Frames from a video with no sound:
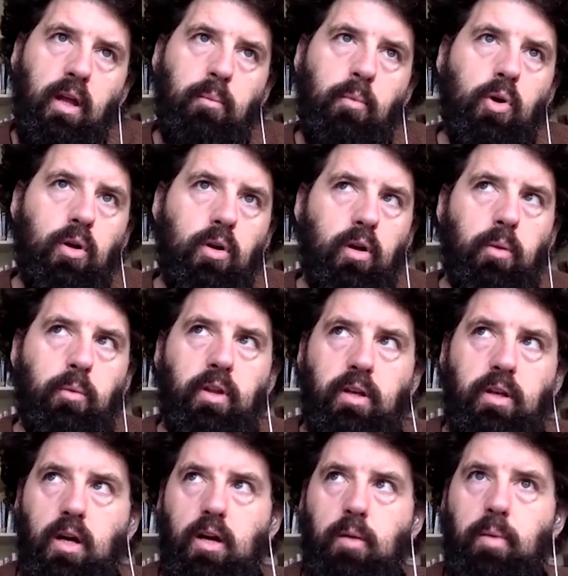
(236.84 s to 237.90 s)
in motor learning, when they
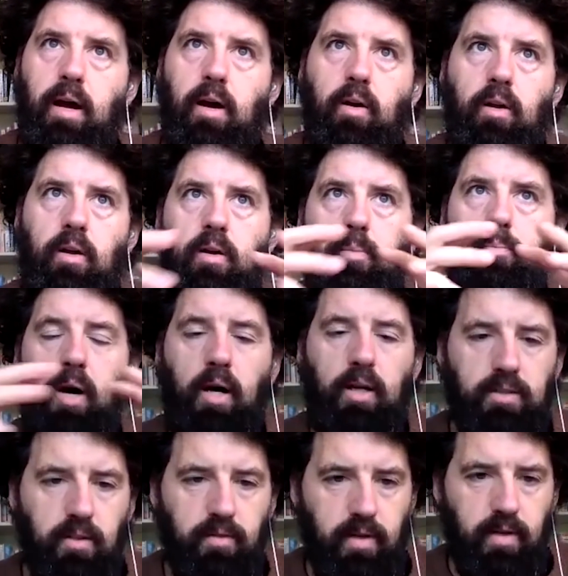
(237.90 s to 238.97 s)
talk about
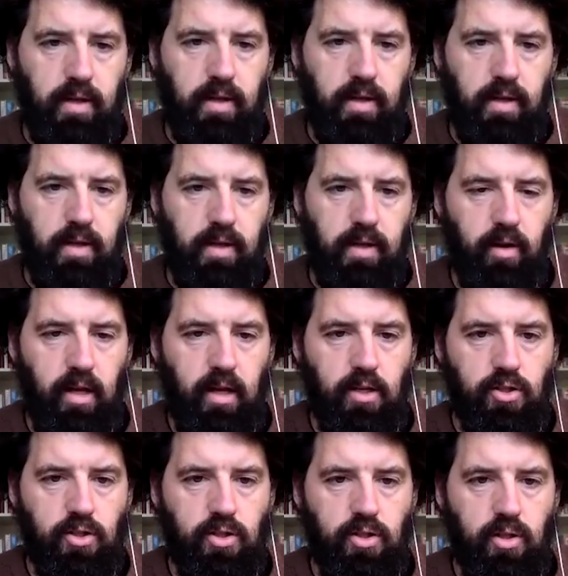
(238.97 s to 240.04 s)
positive and negative
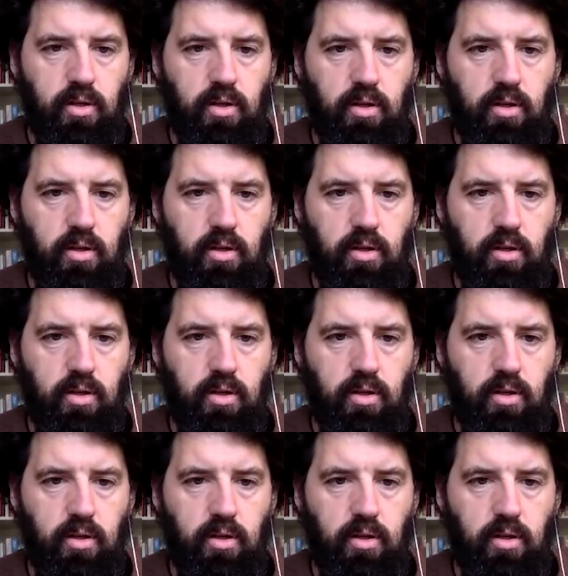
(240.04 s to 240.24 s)
variation.